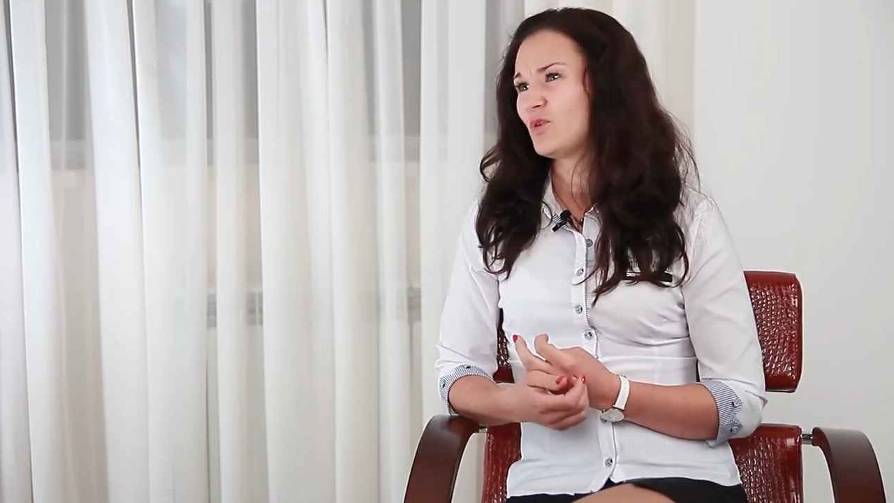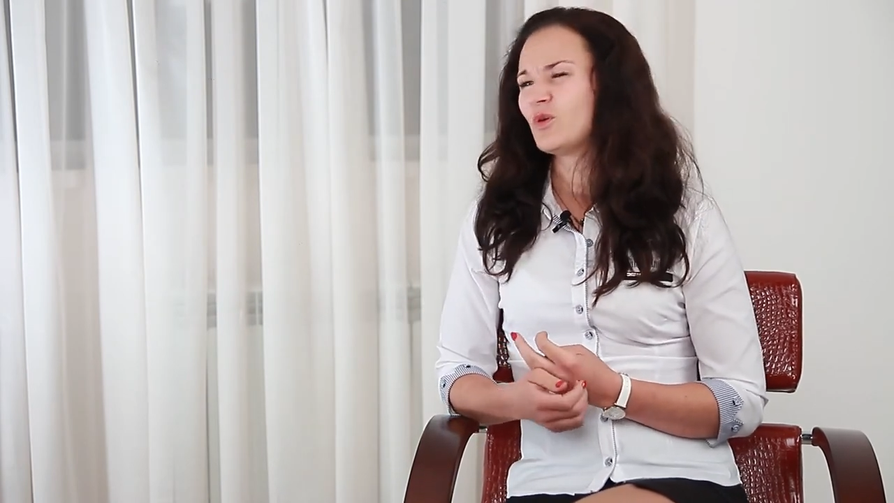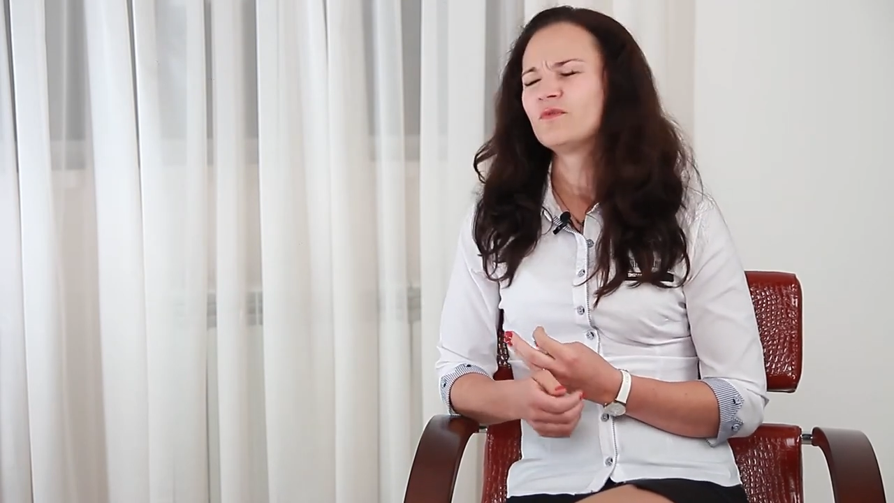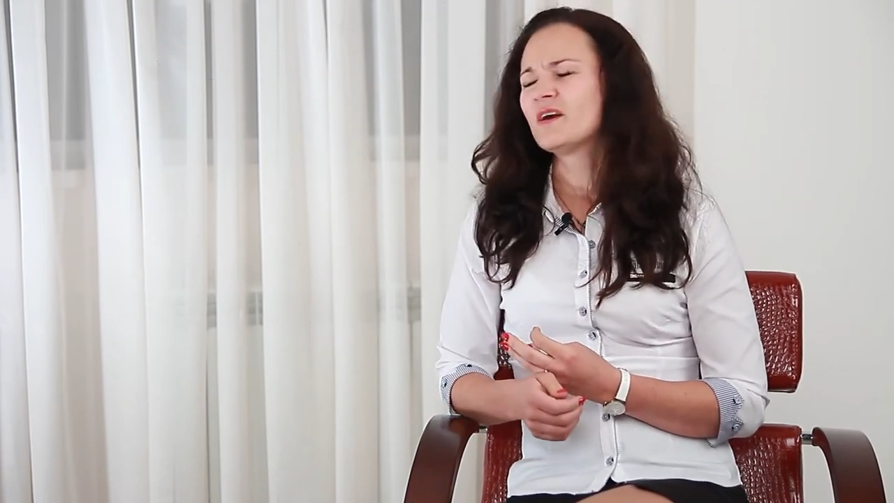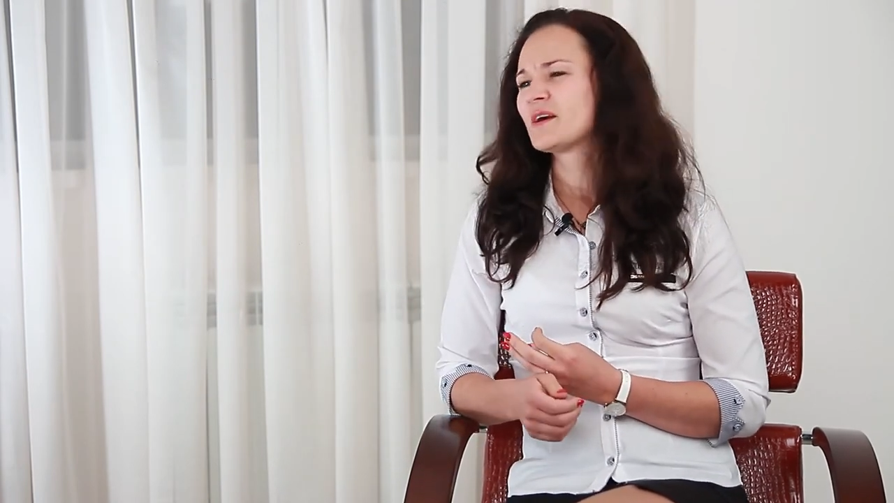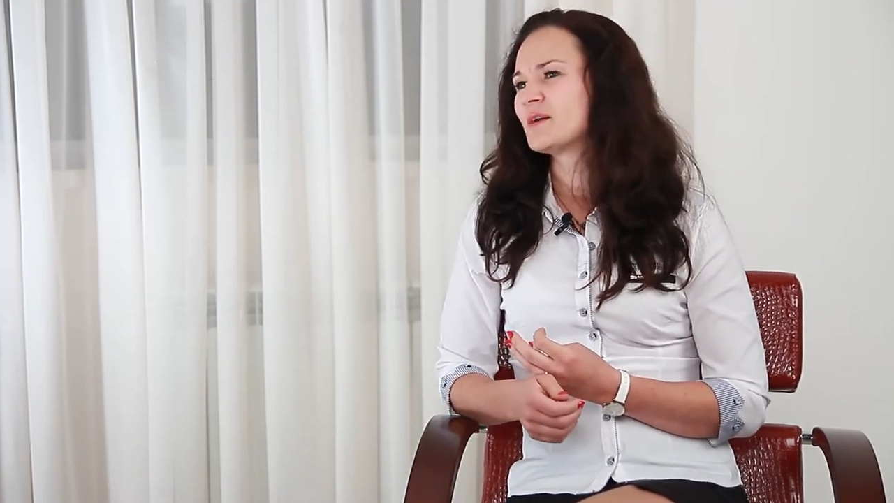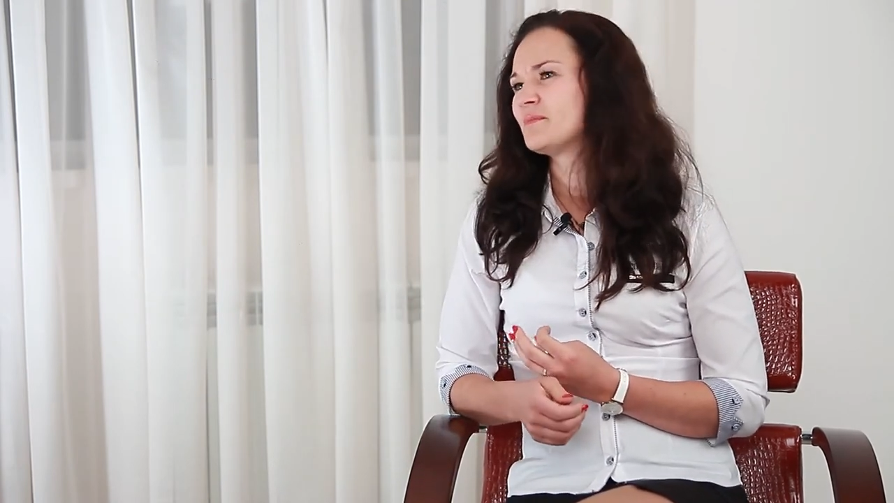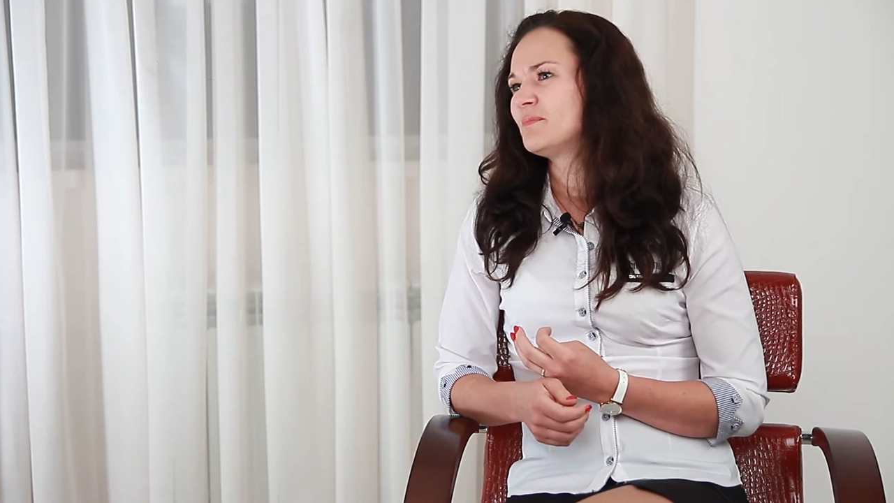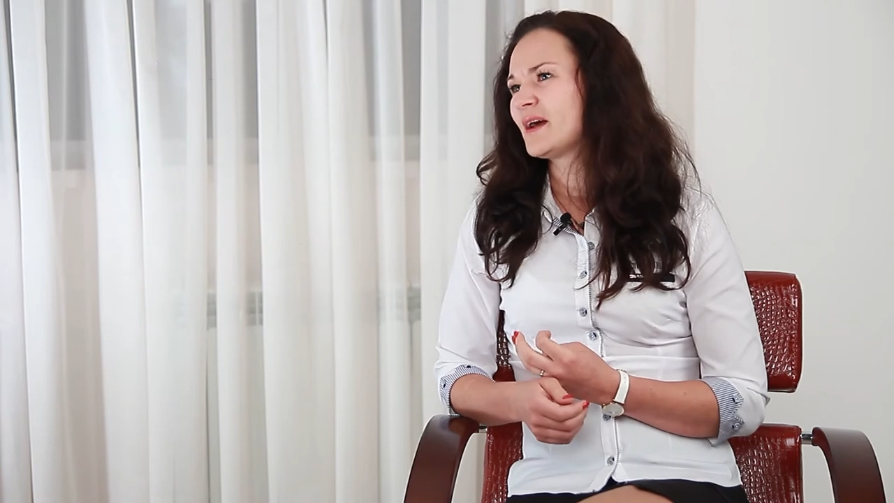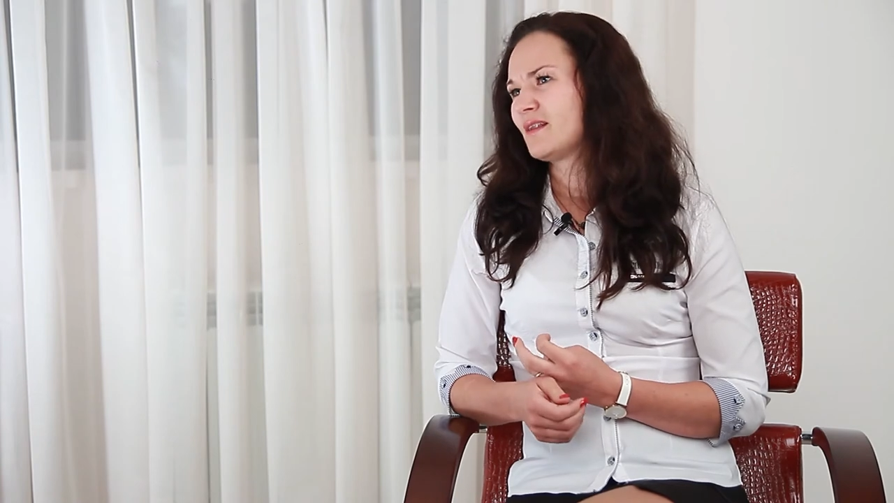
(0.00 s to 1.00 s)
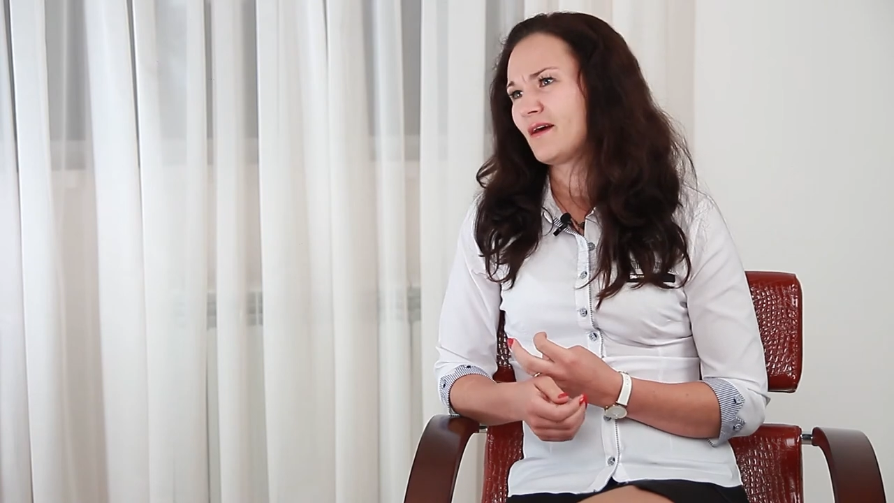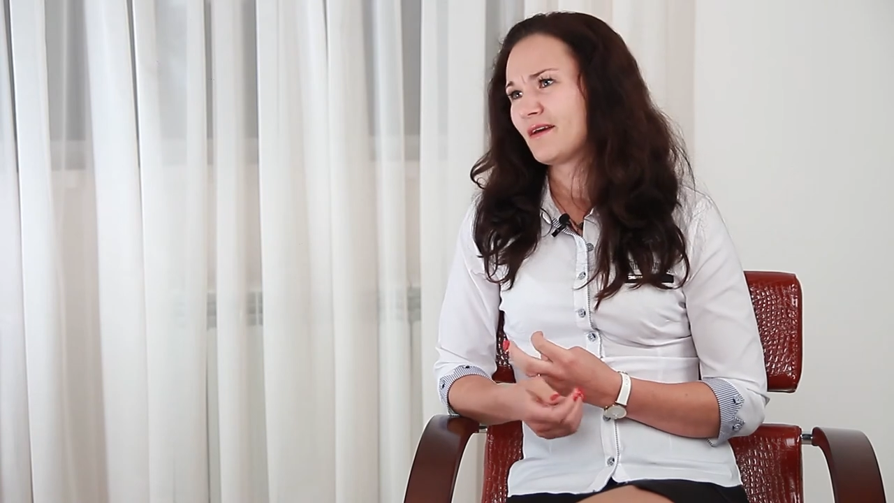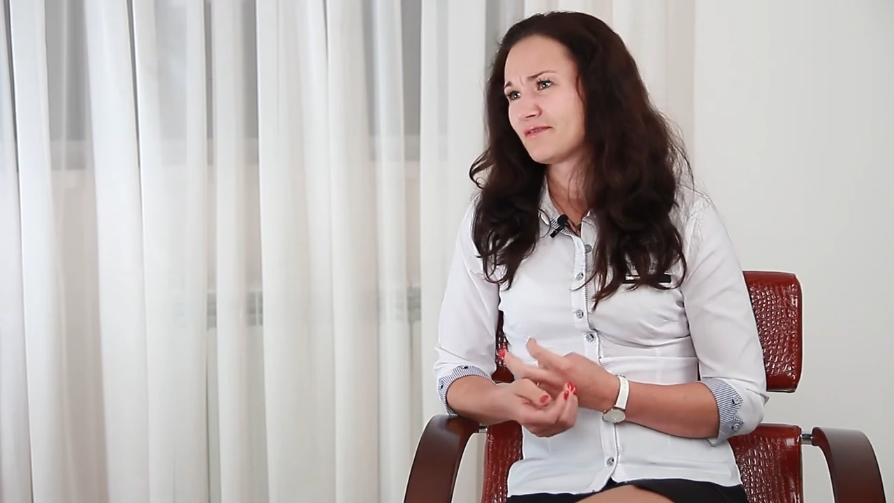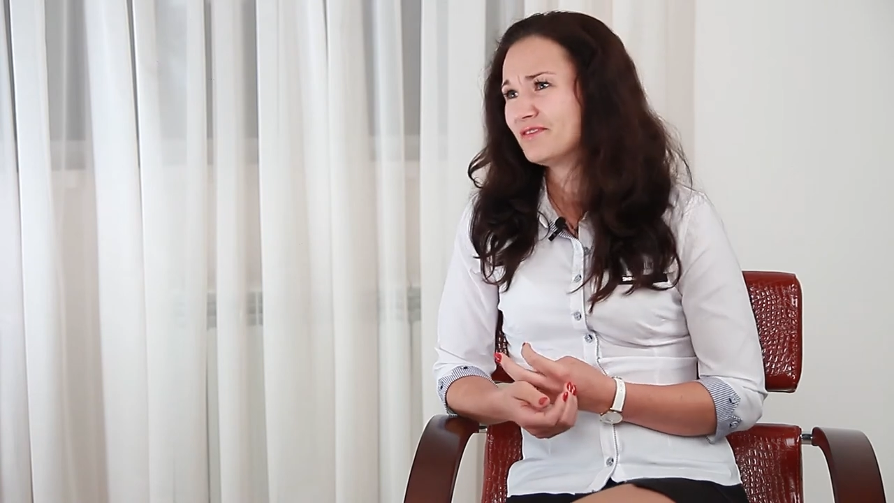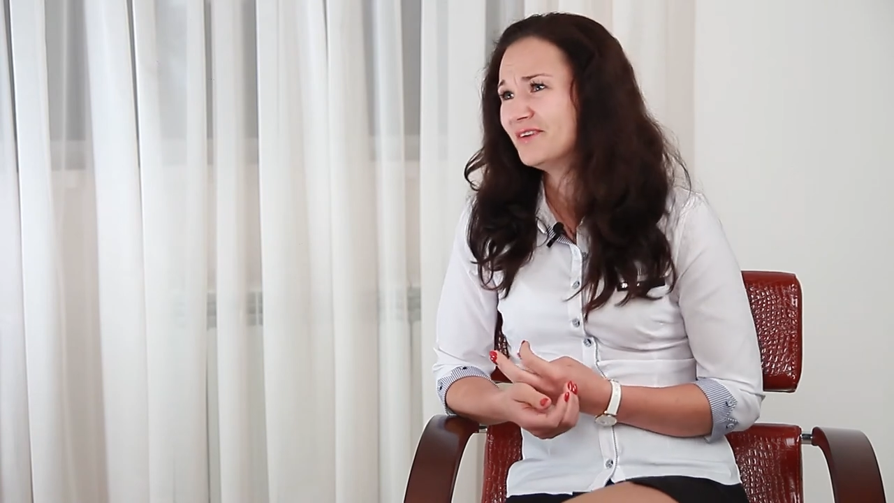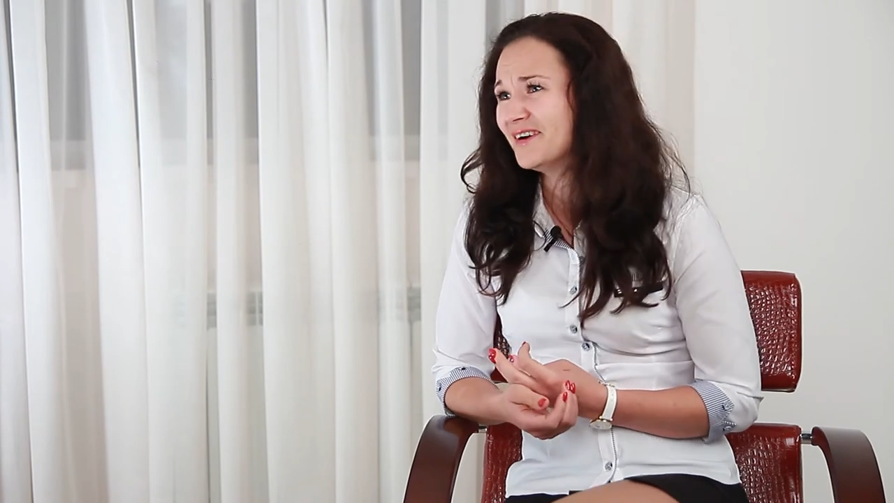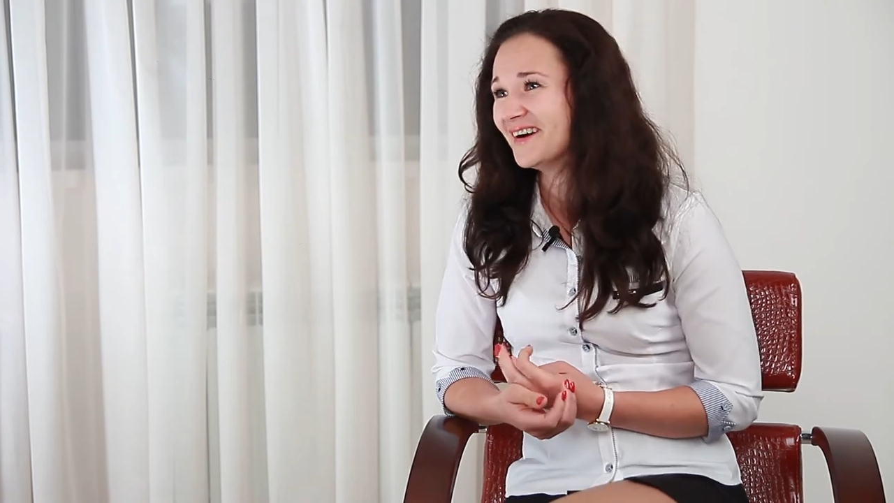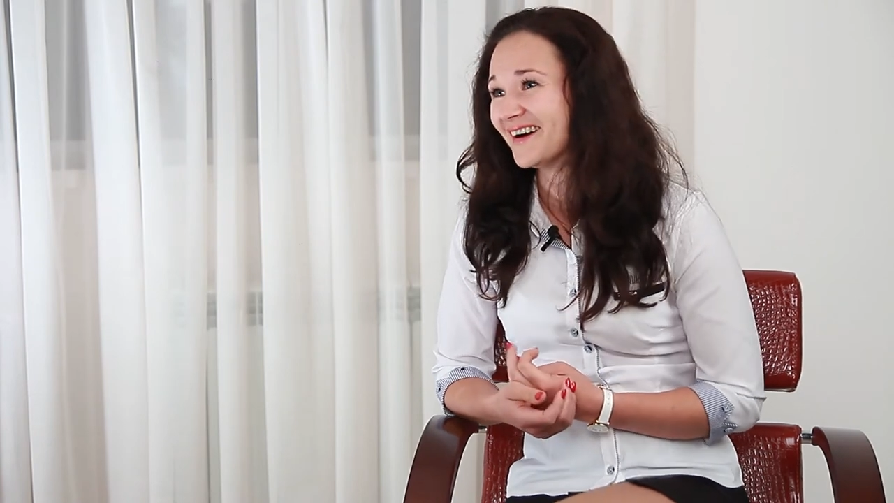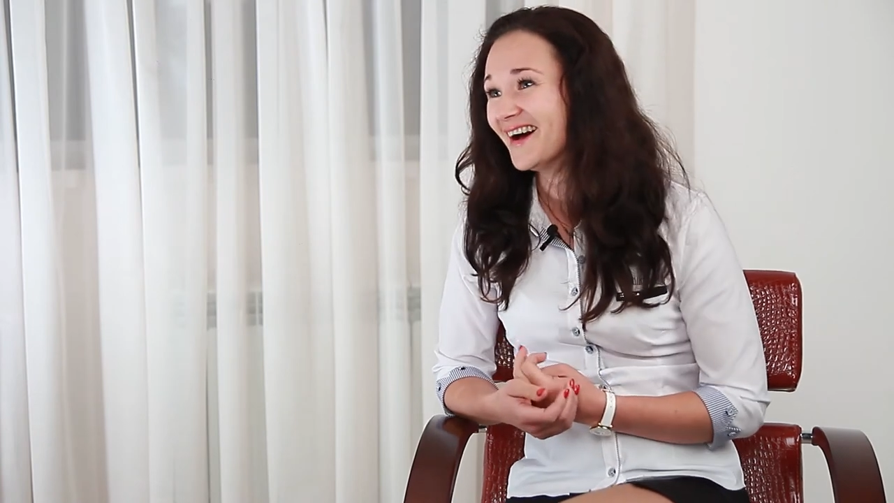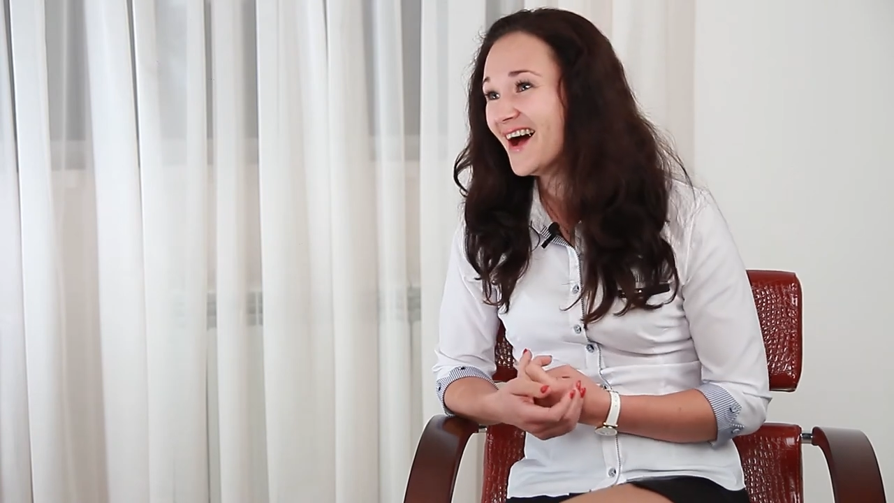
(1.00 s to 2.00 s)
well, very bad life.
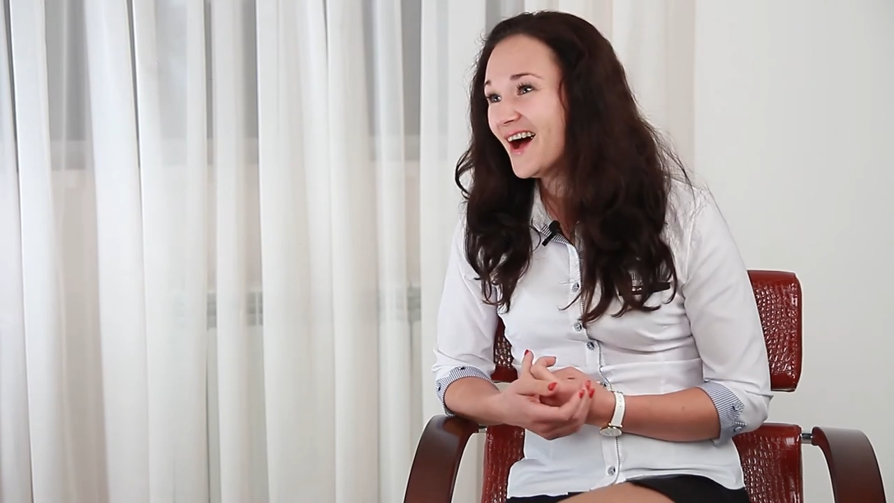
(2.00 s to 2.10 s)
Uh-huh.